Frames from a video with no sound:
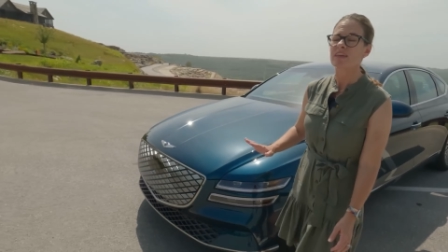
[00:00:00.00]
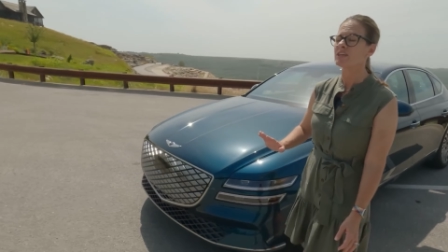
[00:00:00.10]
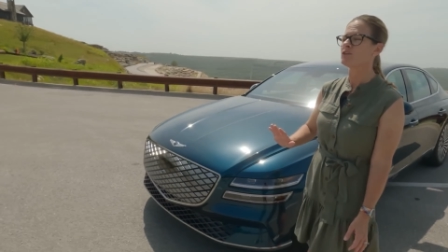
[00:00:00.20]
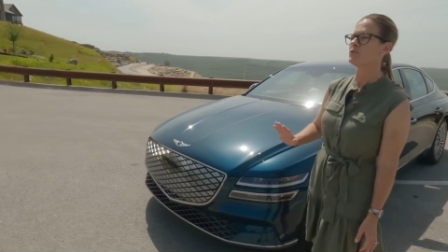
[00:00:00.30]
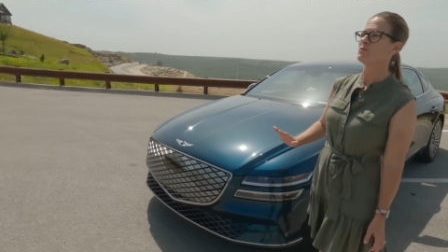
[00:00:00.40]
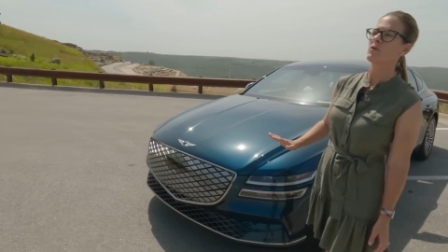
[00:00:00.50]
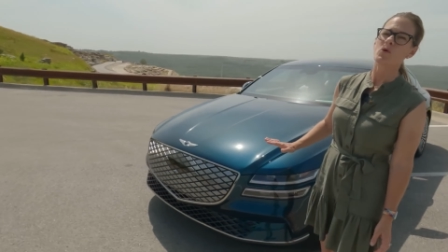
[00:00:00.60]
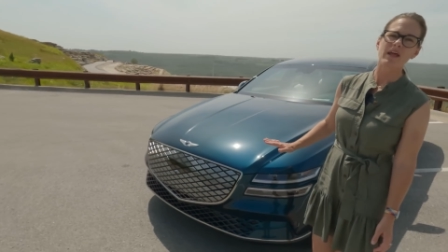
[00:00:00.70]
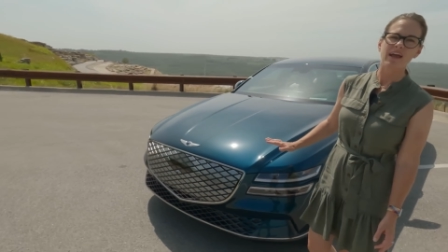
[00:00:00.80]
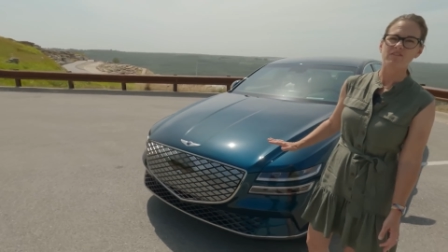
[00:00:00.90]
that you
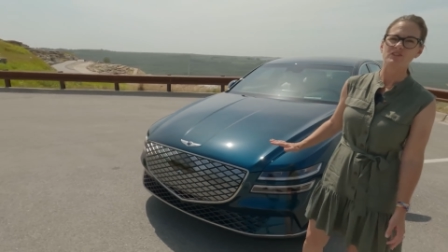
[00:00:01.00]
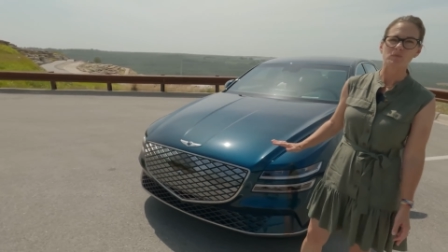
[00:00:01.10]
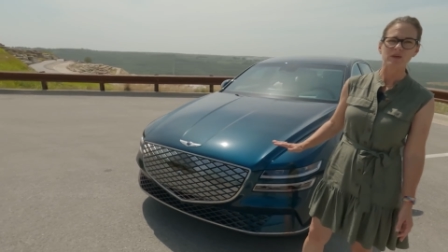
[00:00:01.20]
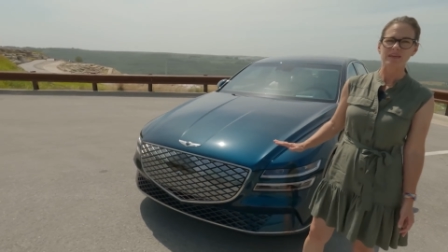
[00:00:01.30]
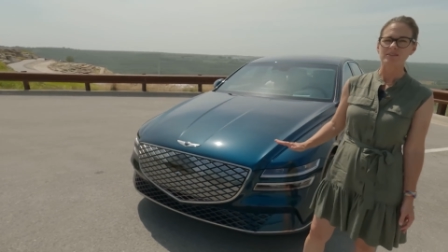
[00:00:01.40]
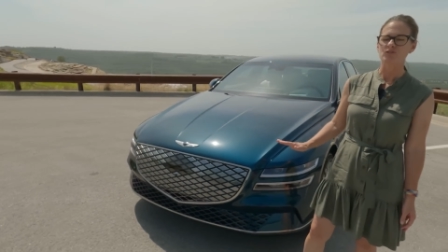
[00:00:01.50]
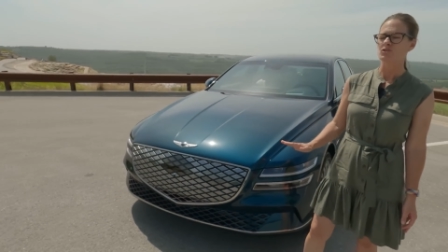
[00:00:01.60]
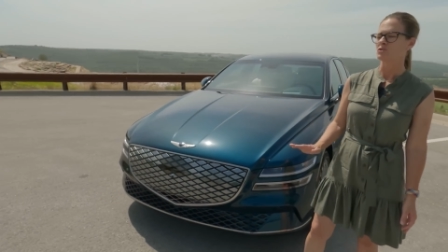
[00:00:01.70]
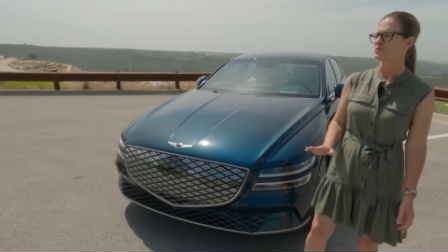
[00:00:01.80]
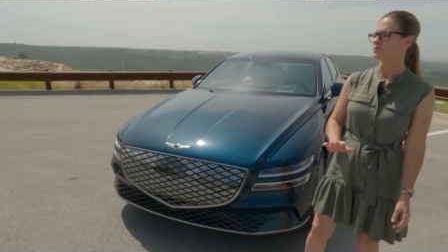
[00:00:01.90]
don't have to pick and
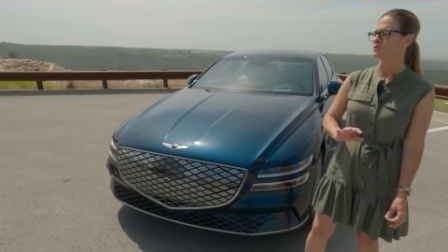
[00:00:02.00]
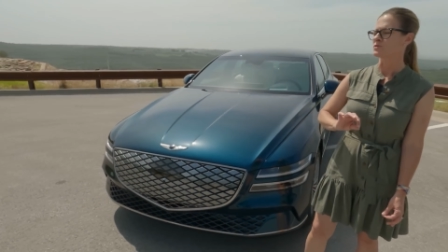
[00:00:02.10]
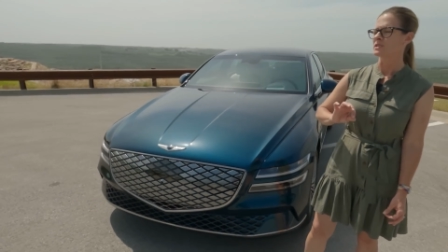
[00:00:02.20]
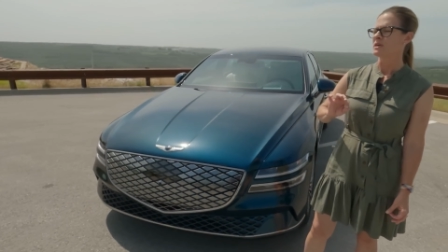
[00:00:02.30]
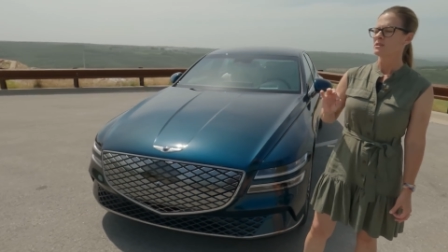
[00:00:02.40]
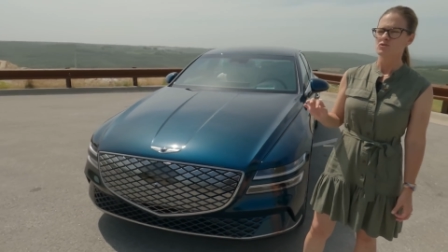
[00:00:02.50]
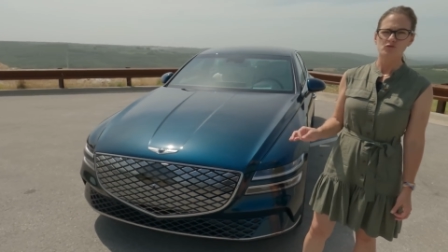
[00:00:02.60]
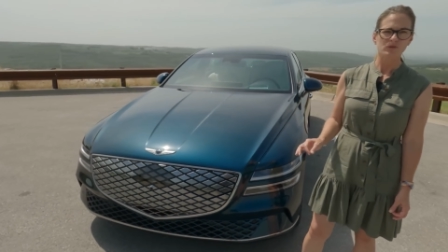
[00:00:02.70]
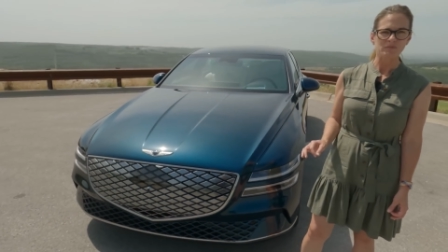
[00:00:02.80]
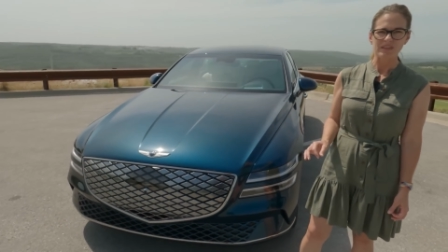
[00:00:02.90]
choose
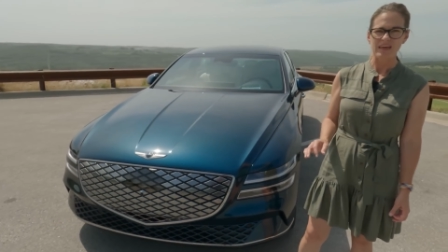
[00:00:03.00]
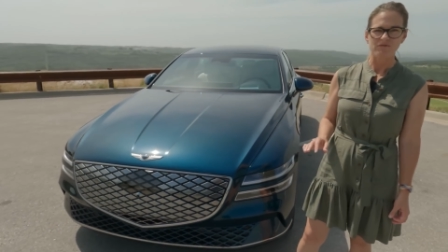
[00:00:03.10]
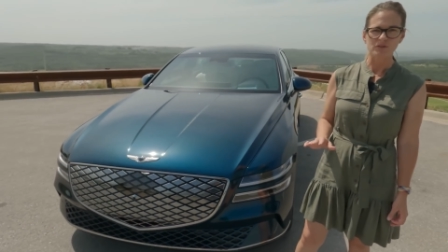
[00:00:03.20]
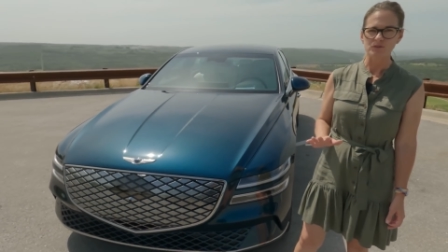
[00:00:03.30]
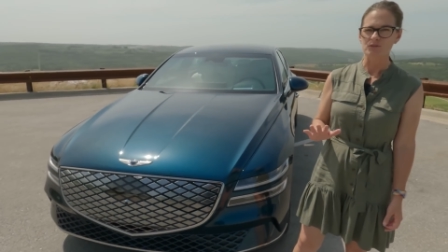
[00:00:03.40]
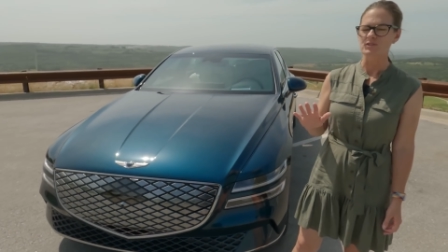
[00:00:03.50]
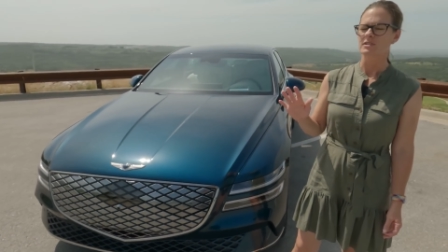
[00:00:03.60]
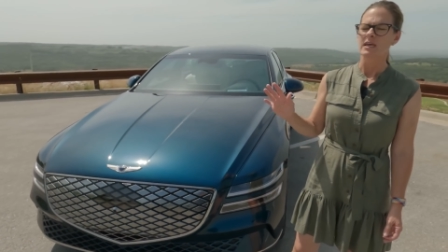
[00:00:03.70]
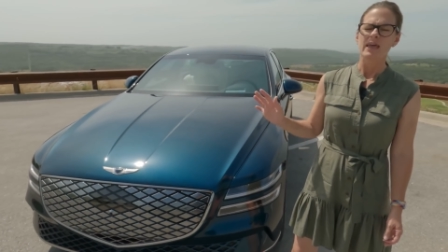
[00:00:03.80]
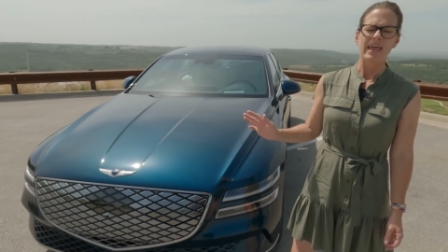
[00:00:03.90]
trim
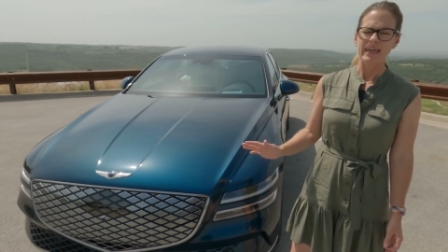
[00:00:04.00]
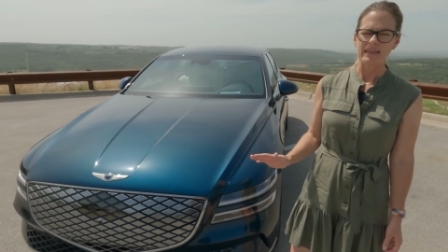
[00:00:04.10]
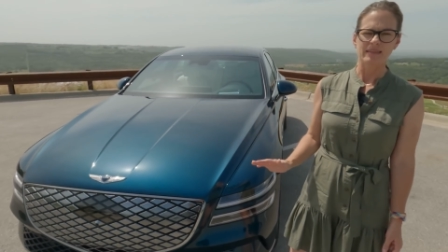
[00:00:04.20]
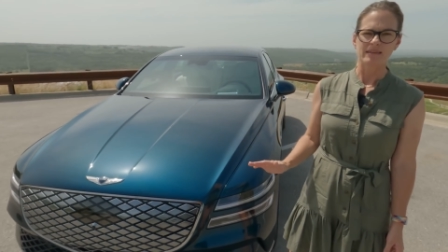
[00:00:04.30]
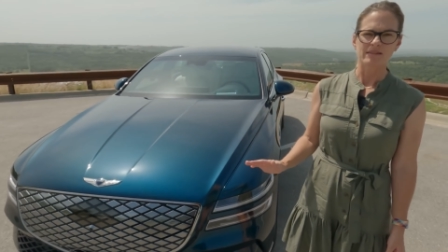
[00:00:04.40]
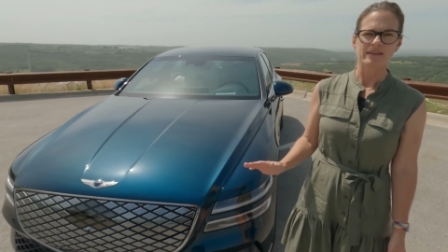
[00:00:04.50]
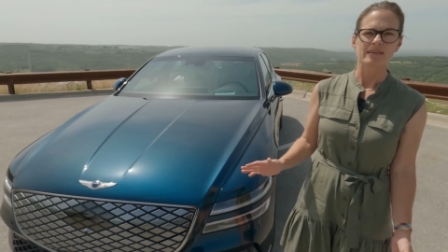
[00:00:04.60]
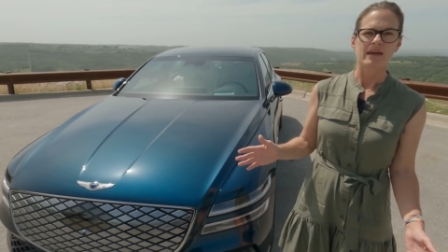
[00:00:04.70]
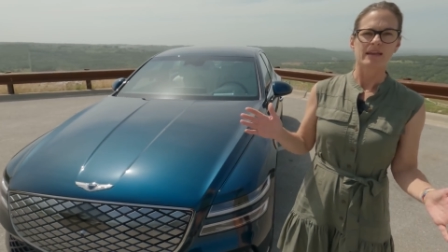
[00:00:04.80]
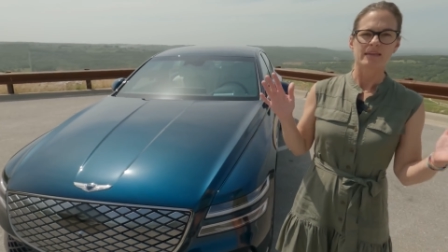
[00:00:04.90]
levels, anything like
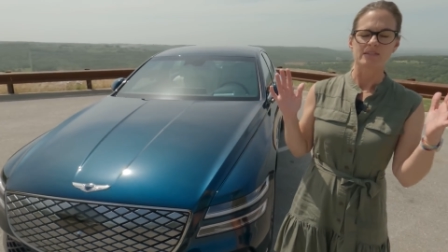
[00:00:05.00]
that. It